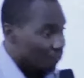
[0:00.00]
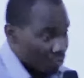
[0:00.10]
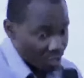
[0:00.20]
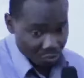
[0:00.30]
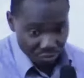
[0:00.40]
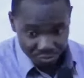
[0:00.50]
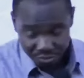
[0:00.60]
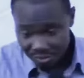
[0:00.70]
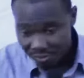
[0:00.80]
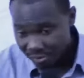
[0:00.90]
we were to
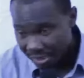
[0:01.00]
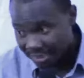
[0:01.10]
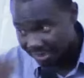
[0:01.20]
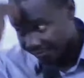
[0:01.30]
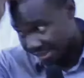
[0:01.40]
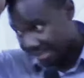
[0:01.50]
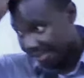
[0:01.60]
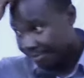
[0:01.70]
do a survey